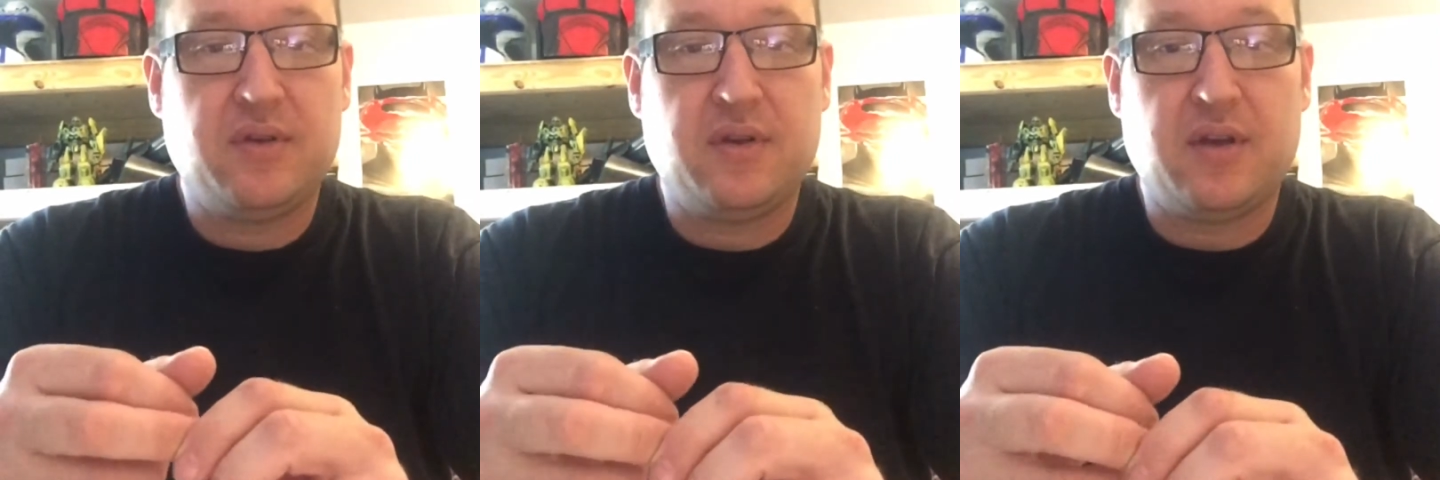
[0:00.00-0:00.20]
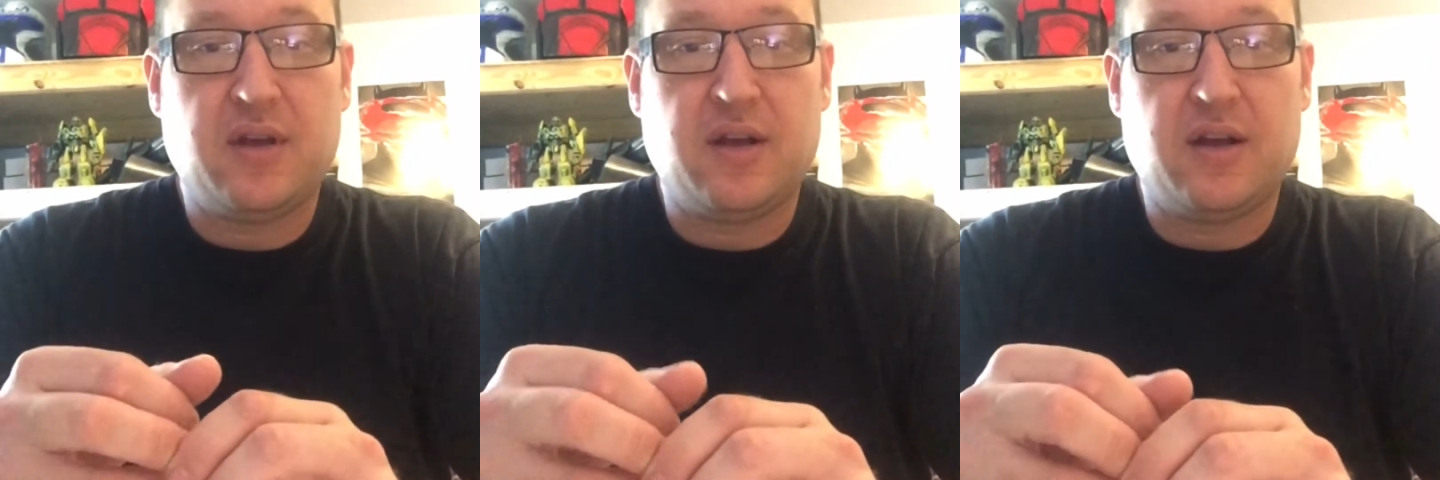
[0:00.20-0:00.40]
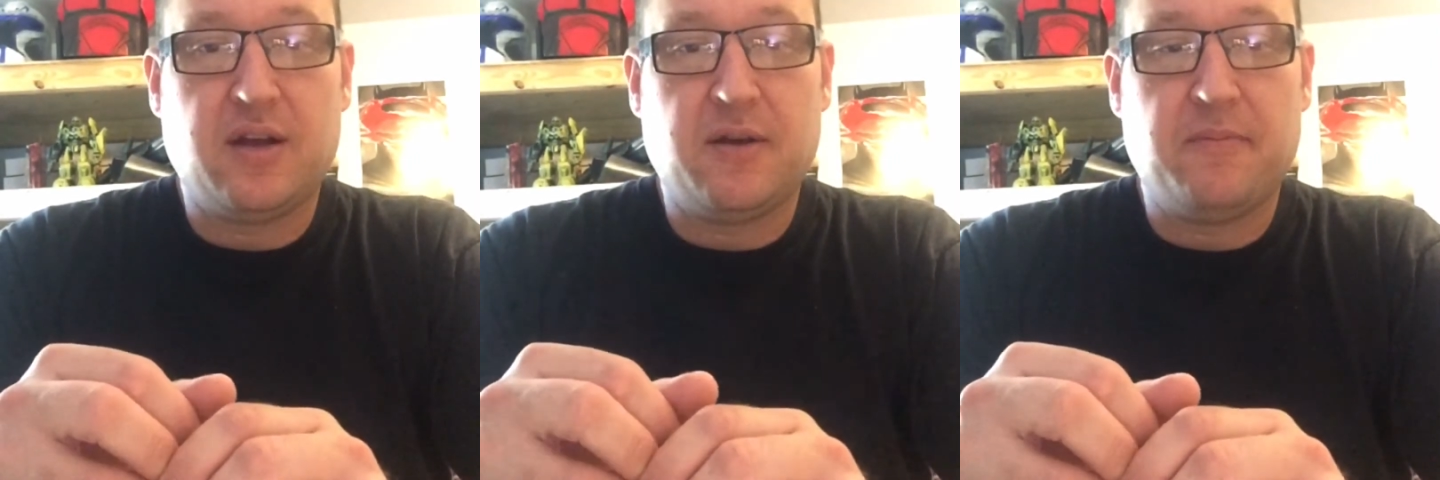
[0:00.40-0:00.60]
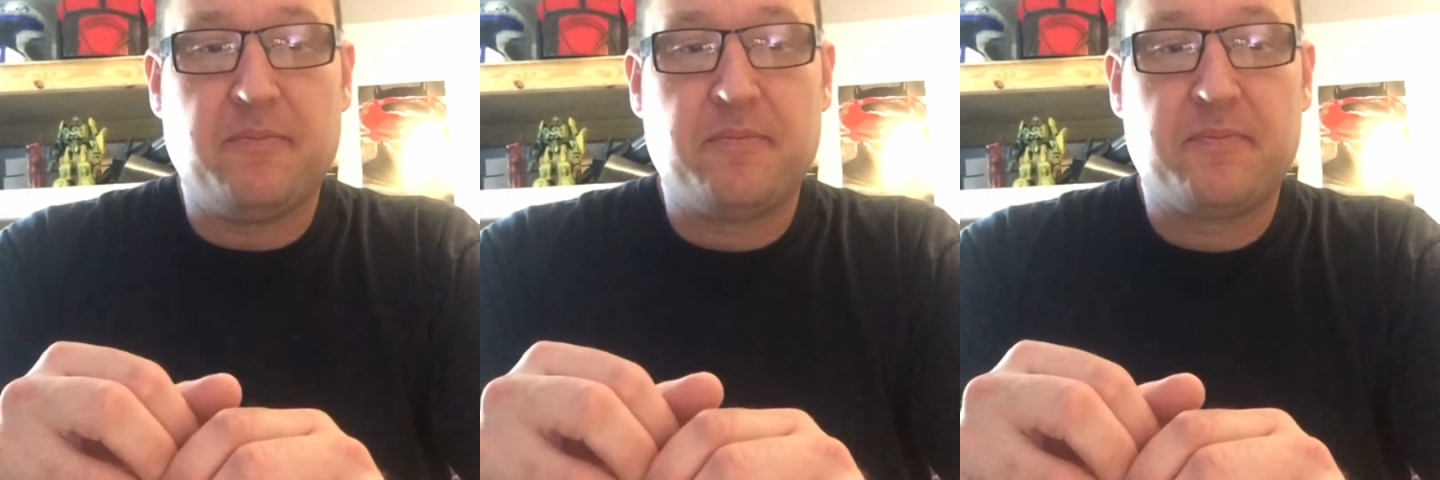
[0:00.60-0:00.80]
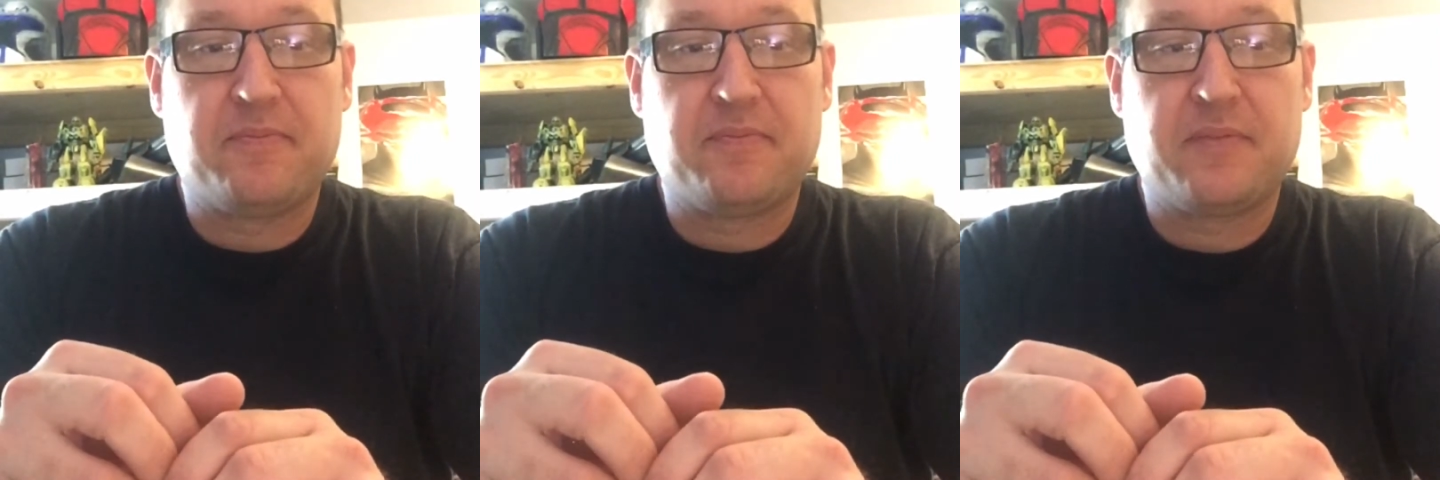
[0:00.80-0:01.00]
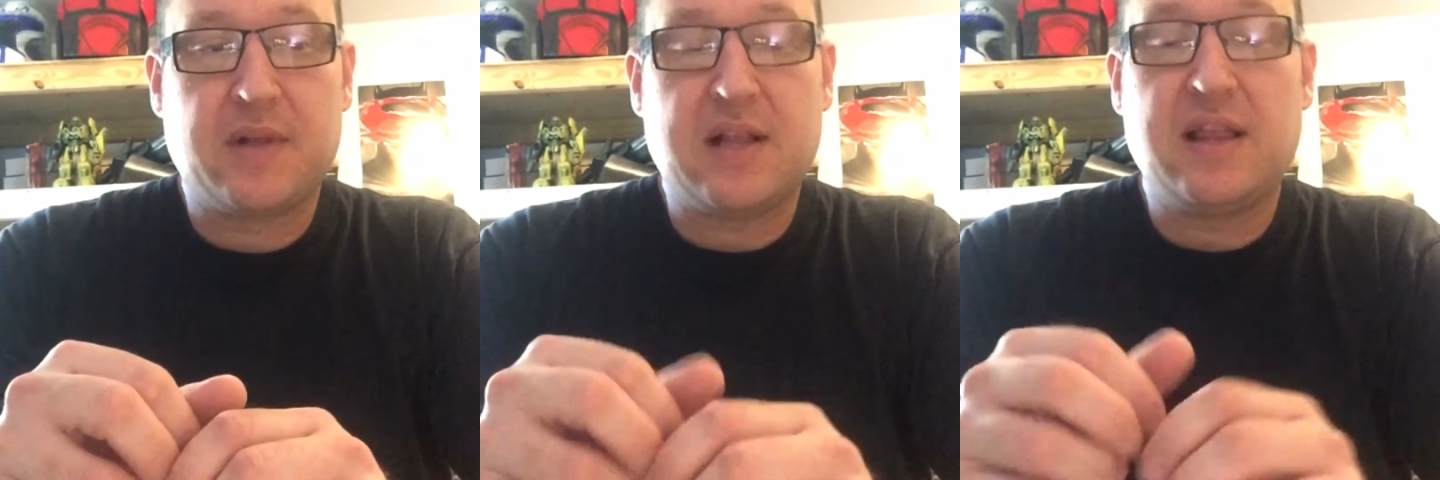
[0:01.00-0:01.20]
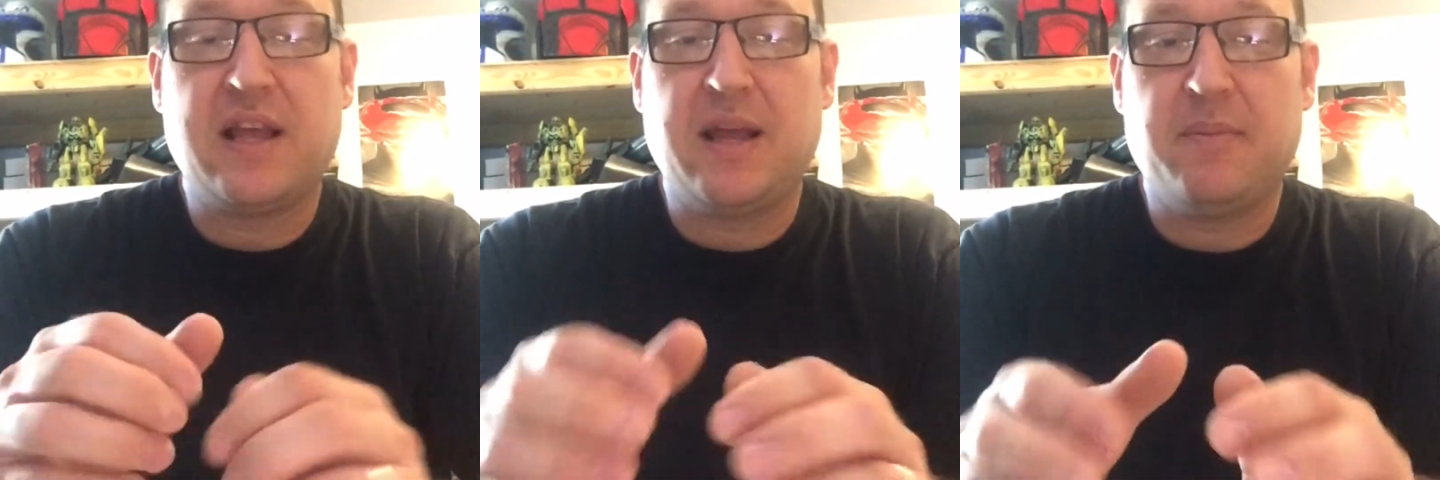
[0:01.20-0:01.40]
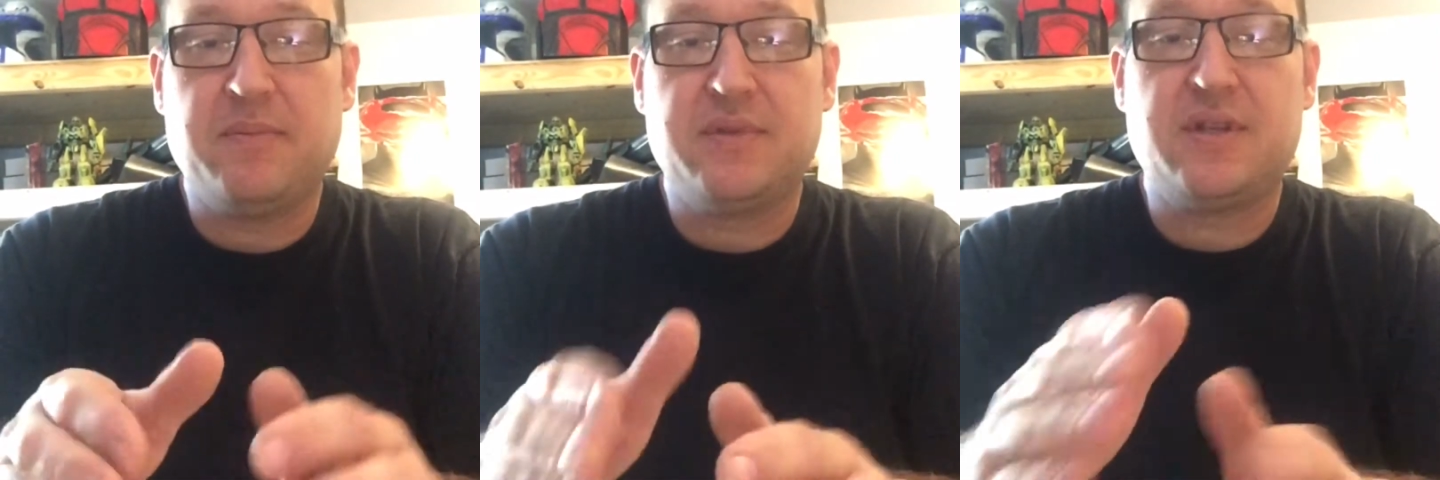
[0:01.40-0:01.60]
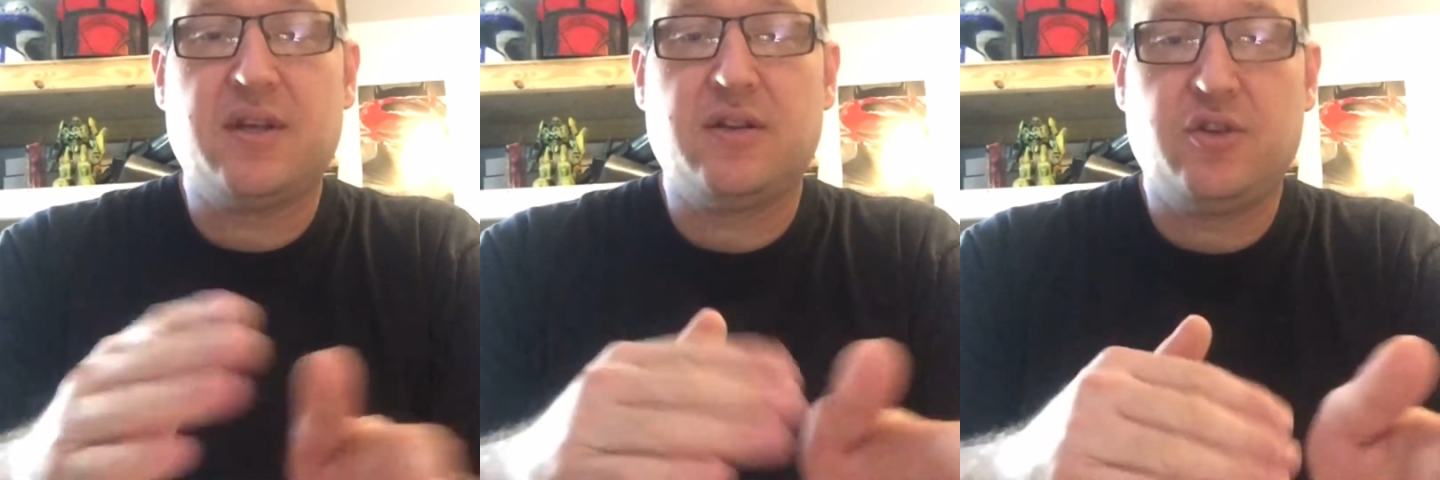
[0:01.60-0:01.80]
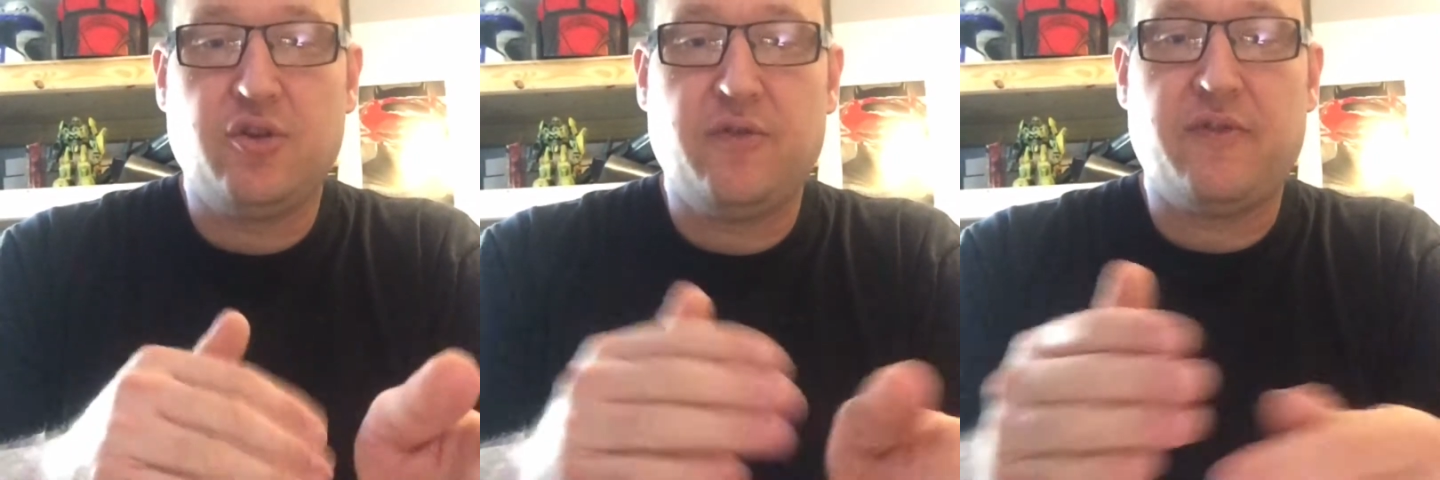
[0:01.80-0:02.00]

to